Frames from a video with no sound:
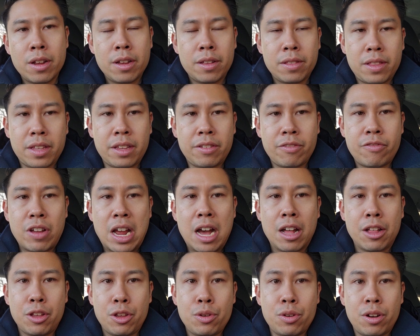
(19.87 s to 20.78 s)
the
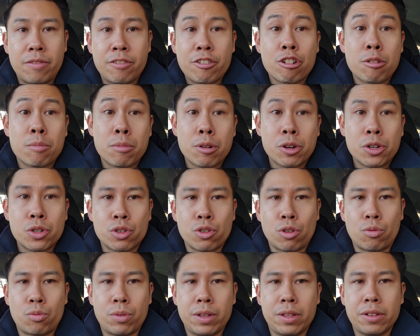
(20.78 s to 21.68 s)
value of
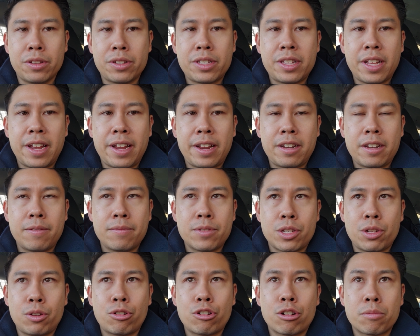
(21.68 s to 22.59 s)
commercial real estate,
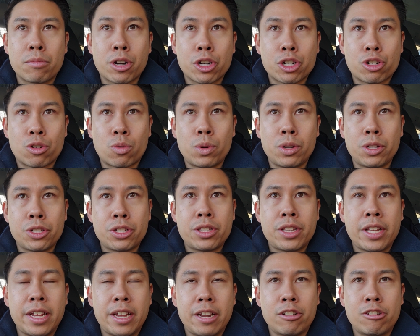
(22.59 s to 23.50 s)
so commercial real
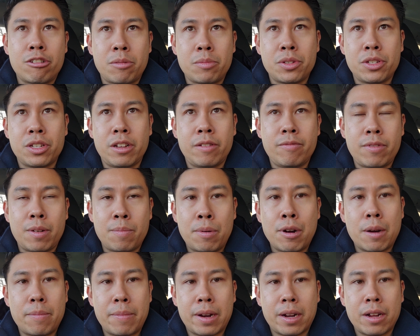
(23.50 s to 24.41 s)
estate in terms of
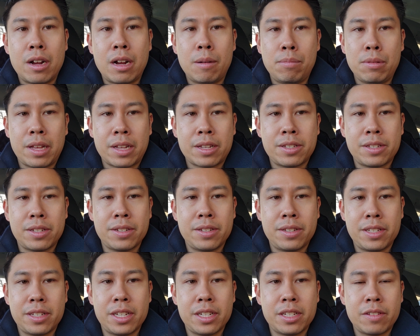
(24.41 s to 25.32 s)
apartment
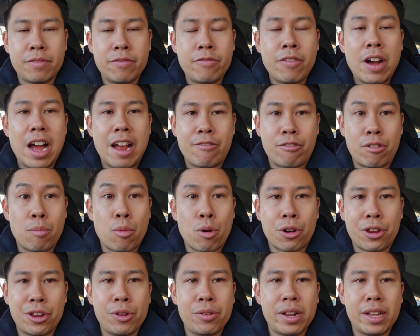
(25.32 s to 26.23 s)
complexes, is 5 or more
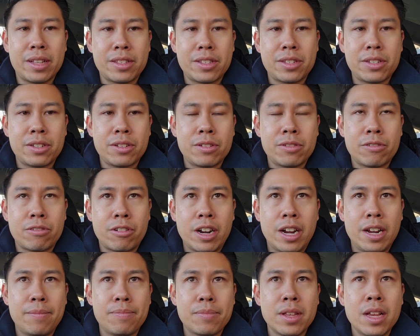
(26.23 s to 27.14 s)
units,
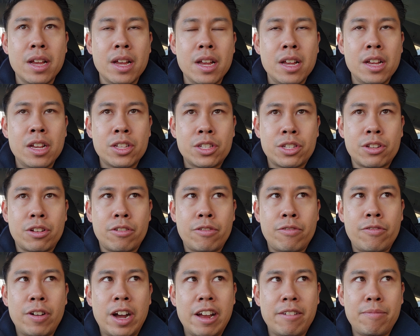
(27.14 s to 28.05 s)
right? So,
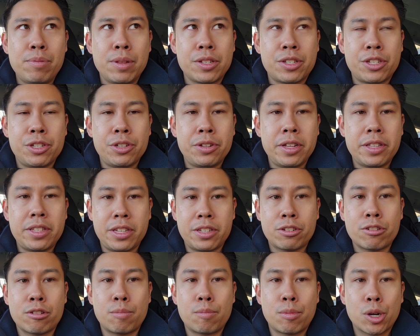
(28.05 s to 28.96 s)
5 plus units is
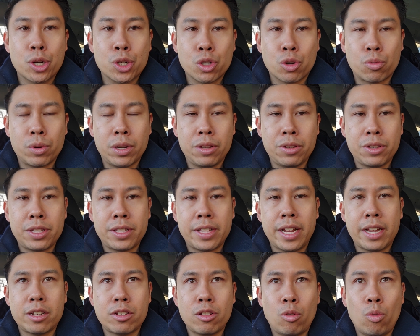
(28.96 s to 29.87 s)
commercial real
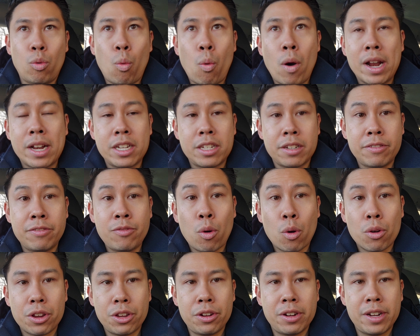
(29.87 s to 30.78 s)
estate, 1 to
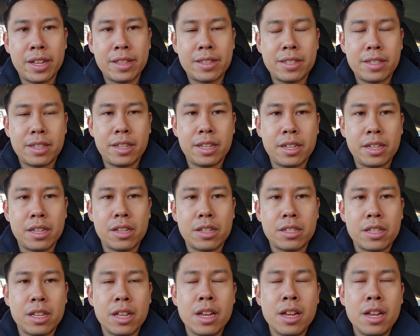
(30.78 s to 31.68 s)
4 units is